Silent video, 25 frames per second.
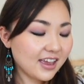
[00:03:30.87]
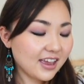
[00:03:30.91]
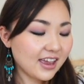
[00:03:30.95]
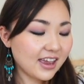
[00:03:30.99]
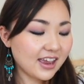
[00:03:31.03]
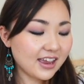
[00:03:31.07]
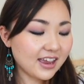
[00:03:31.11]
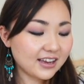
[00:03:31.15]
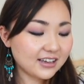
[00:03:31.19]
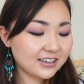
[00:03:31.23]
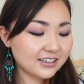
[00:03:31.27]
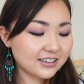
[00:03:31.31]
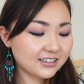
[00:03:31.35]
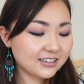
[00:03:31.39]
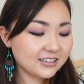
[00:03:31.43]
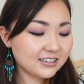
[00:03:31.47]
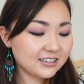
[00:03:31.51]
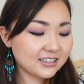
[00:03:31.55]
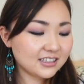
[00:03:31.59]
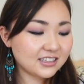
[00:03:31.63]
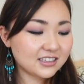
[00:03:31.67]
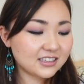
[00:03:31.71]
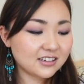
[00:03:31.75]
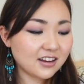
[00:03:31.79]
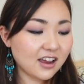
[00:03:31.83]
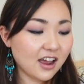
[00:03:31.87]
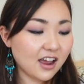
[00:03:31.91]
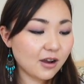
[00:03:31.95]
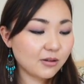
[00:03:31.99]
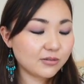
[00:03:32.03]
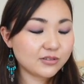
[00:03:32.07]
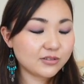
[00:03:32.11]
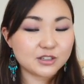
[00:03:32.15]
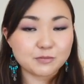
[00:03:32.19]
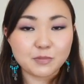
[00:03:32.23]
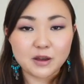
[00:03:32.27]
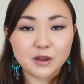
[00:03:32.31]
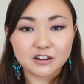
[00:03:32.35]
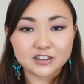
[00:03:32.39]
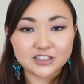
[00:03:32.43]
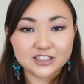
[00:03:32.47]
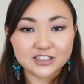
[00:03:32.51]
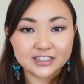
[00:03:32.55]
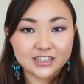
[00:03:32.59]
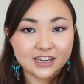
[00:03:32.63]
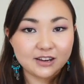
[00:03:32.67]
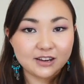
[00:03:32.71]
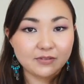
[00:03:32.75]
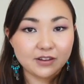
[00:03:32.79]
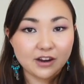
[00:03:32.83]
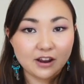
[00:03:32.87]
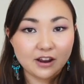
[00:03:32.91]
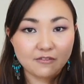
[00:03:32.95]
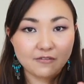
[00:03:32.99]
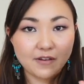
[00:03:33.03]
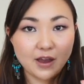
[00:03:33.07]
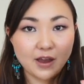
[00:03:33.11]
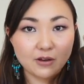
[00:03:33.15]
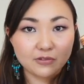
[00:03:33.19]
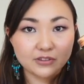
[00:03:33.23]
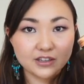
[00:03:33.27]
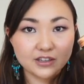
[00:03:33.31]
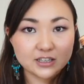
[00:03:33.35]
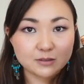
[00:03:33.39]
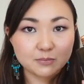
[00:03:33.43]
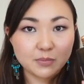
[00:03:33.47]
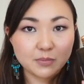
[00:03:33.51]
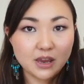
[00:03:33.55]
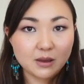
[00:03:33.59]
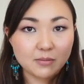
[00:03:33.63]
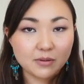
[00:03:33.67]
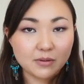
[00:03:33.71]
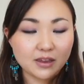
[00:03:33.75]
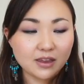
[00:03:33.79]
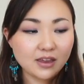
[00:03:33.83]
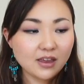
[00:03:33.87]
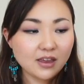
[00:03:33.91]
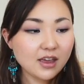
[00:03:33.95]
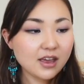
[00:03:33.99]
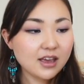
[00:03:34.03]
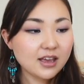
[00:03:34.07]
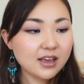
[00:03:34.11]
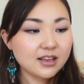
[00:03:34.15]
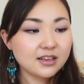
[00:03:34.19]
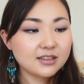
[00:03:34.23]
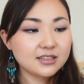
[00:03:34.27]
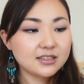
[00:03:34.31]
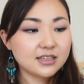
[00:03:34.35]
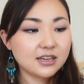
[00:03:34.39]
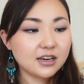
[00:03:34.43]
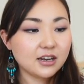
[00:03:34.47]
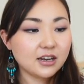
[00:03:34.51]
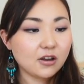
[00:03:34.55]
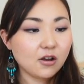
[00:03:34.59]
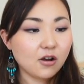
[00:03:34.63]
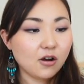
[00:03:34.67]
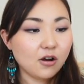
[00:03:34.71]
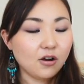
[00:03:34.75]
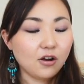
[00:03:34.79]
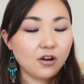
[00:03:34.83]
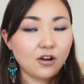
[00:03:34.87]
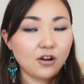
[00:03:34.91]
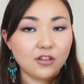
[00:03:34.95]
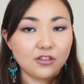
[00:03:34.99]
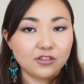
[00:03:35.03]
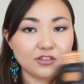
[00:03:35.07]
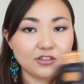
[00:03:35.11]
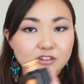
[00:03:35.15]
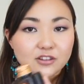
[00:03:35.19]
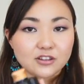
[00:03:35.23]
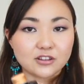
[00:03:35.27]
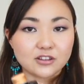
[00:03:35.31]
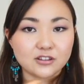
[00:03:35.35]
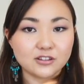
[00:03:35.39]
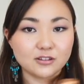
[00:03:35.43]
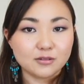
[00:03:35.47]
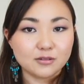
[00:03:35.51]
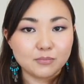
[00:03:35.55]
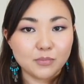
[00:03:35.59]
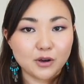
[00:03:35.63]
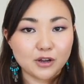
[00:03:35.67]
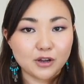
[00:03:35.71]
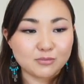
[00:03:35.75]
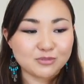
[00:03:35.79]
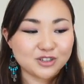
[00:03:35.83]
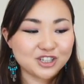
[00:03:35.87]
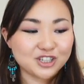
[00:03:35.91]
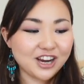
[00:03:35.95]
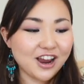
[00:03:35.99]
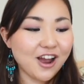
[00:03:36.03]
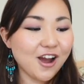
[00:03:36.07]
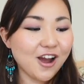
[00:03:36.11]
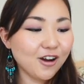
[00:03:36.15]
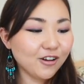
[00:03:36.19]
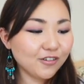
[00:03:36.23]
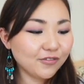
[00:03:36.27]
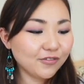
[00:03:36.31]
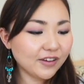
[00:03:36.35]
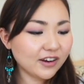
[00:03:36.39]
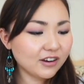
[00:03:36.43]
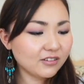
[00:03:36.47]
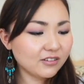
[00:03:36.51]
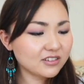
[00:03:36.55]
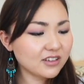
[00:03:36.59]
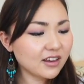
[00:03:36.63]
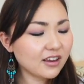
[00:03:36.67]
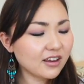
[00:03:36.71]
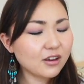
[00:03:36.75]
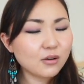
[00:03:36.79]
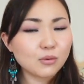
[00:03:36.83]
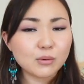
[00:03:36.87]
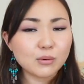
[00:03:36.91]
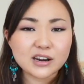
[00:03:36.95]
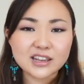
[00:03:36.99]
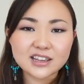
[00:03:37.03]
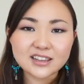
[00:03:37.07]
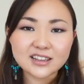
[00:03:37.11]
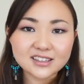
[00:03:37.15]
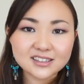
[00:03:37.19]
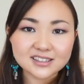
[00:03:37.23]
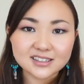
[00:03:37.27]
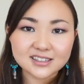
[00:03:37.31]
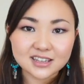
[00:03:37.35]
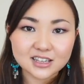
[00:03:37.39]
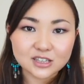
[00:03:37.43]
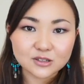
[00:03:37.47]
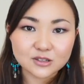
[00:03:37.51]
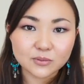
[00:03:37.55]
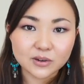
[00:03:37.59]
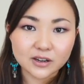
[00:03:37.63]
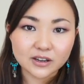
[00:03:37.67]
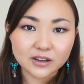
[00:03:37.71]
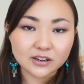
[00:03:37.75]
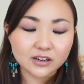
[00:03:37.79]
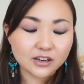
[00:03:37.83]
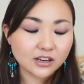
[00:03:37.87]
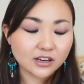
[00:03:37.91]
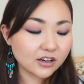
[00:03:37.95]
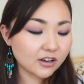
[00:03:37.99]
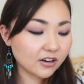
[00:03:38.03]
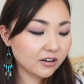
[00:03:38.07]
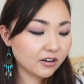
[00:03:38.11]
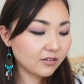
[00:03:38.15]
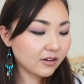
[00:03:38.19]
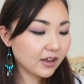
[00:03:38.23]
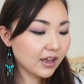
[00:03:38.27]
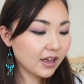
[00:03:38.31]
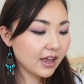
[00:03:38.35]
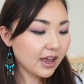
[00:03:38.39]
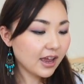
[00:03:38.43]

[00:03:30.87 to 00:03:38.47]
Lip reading: And I was about to leave, and I found this baby sitting on the bottom shelf, and I was like, what is this one, you know?